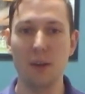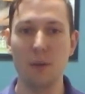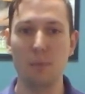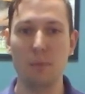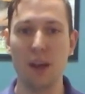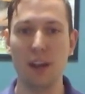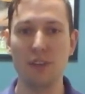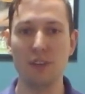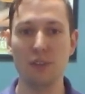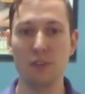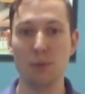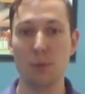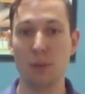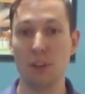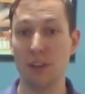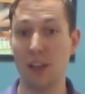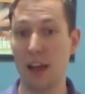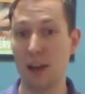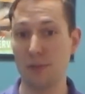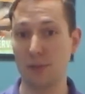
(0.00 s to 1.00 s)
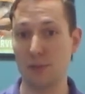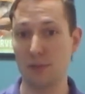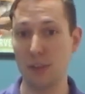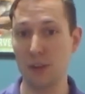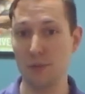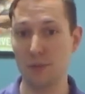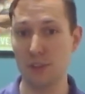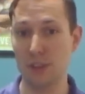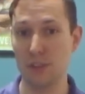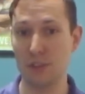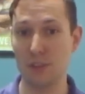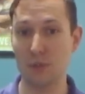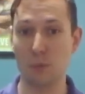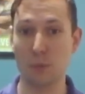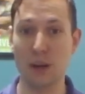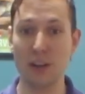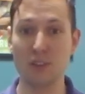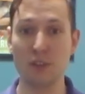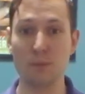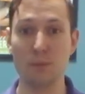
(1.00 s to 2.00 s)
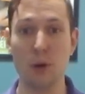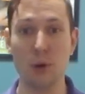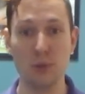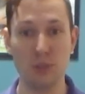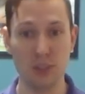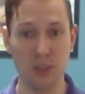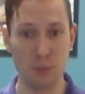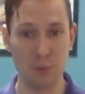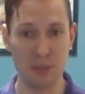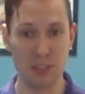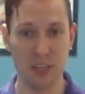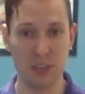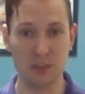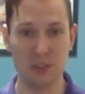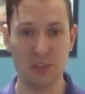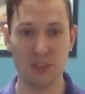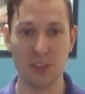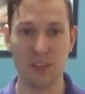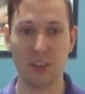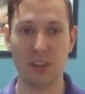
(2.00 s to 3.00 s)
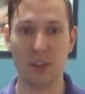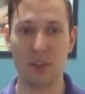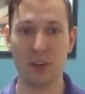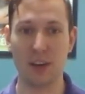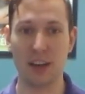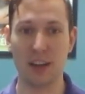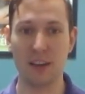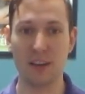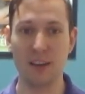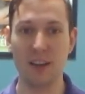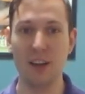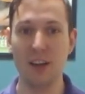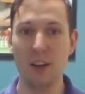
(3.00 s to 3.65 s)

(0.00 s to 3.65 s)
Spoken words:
Patients with a lot of stiffness and range of motion limitations, on the other hand,